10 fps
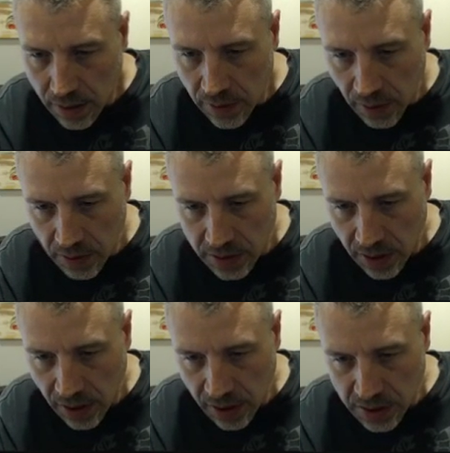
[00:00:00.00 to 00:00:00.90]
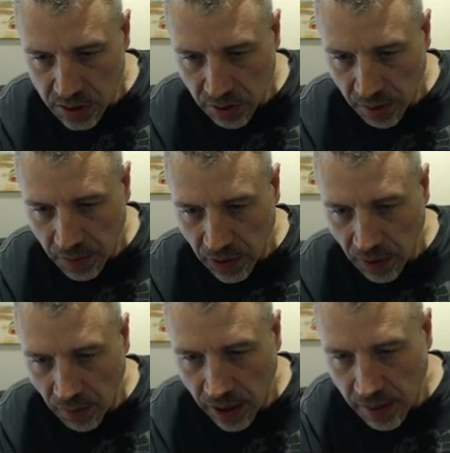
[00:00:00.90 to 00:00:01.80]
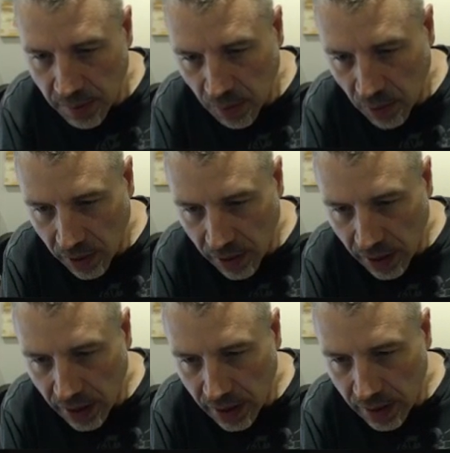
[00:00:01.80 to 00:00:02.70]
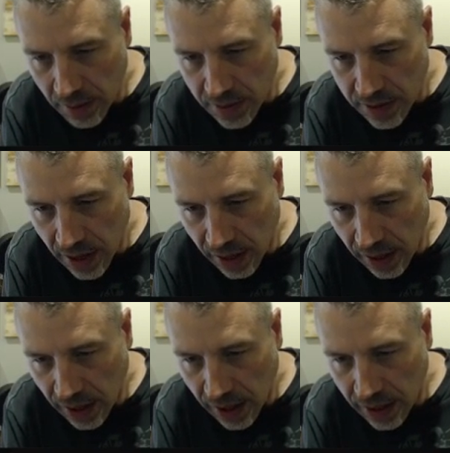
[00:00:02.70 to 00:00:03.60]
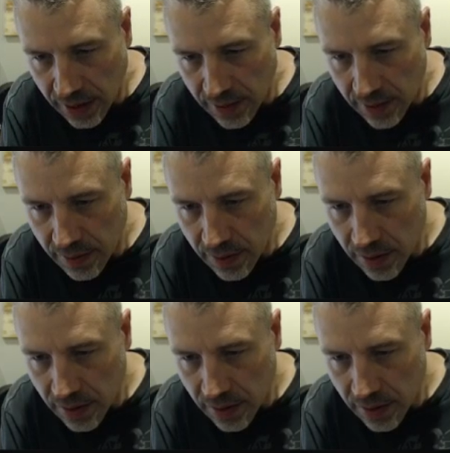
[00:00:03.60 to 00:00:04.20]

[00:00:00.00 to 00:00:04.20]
There was a streamer that raided me one night, and it was that guy. He's